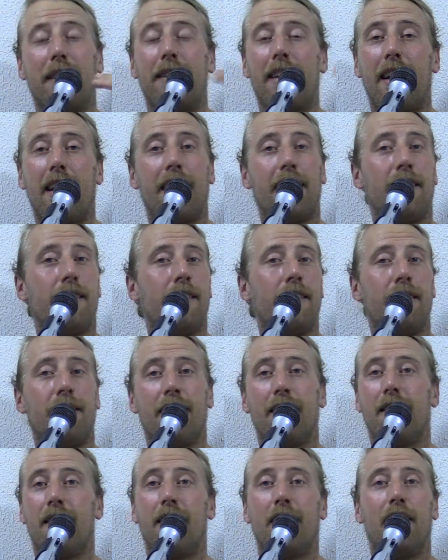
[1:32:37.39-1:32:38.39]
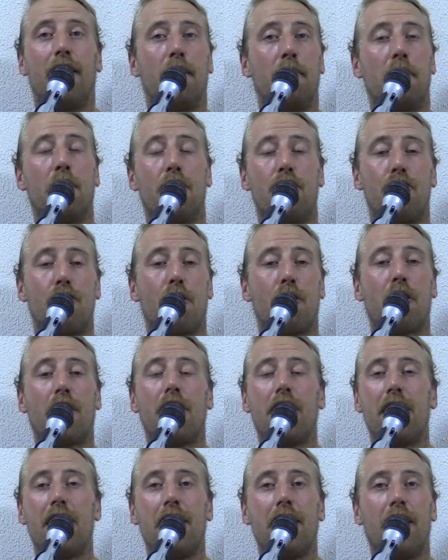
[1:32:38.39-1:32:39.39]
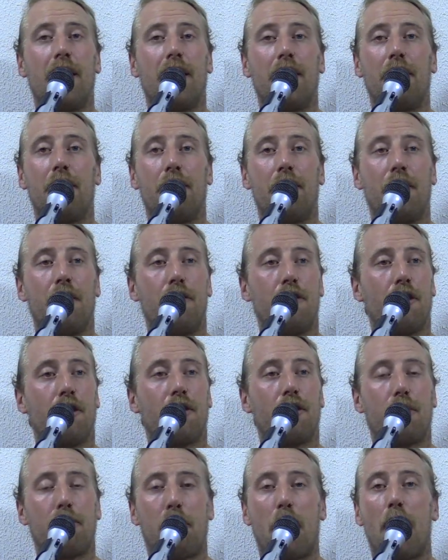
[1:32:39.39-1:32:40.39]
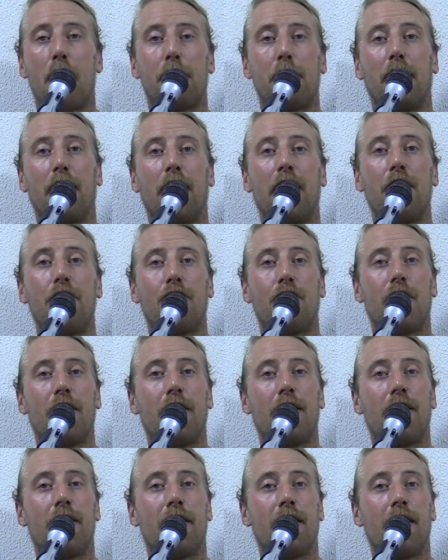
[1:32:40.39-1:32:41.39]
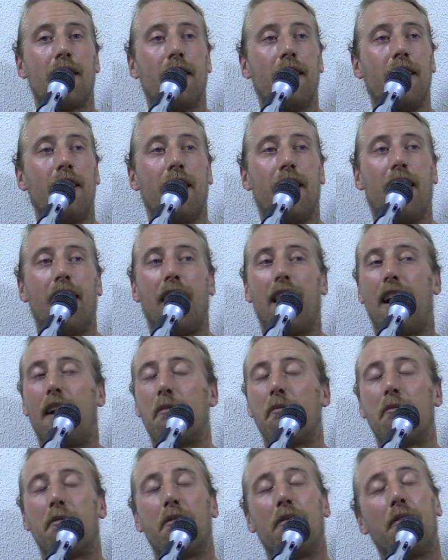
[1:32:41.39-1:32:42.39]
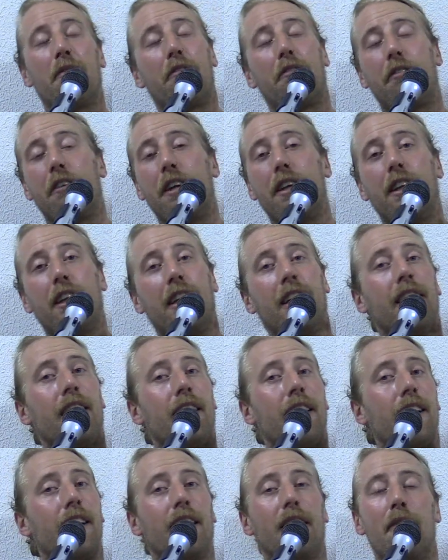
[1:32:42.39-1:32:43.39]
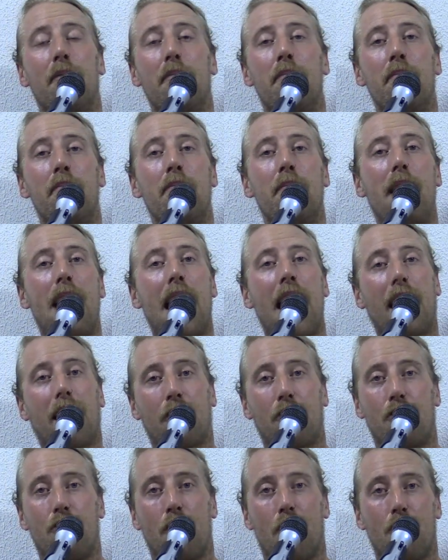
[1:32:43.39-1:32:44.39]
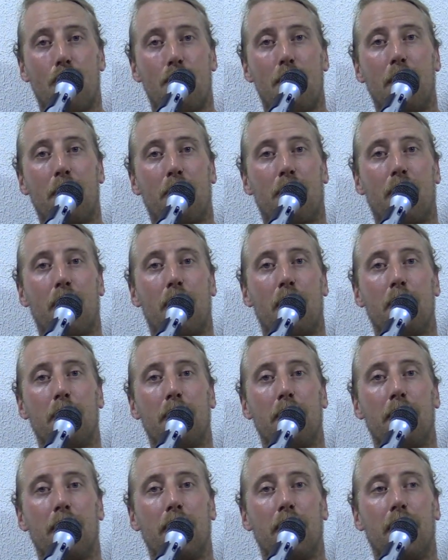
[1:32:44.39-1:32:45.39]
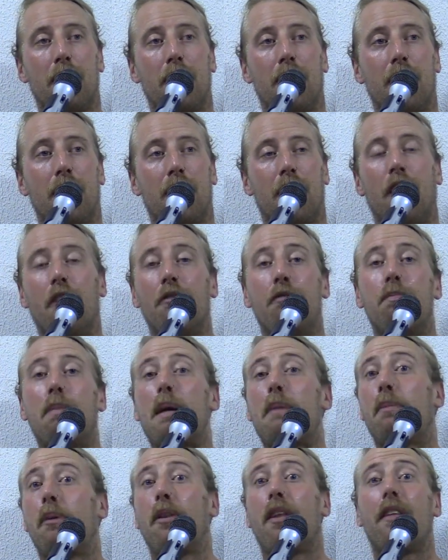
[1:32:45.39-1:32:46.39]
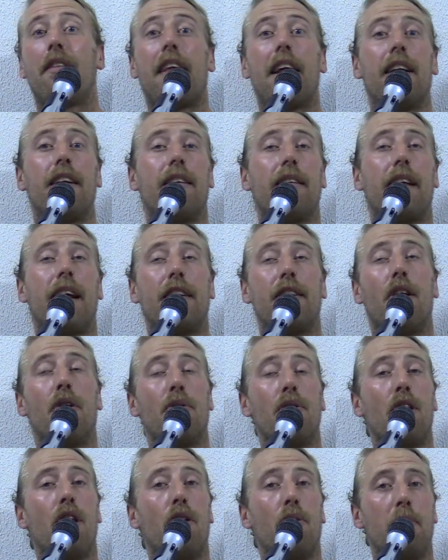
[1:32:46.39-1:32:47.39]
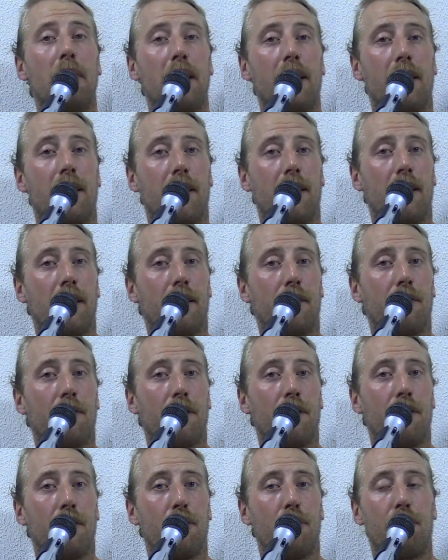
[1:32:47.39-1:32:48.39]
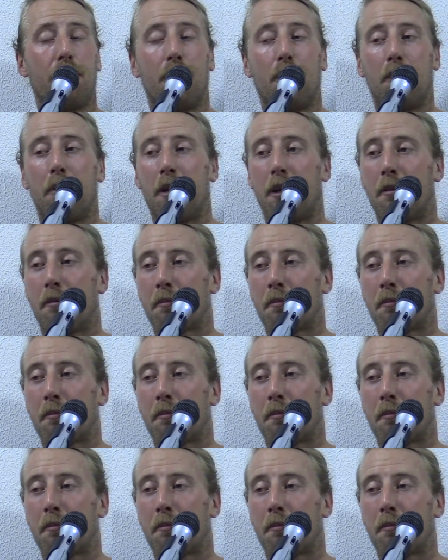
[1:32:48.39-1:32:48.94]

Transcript: then majority of the just population, I'm feeling max judgment from, of people that don't know me. You feel me?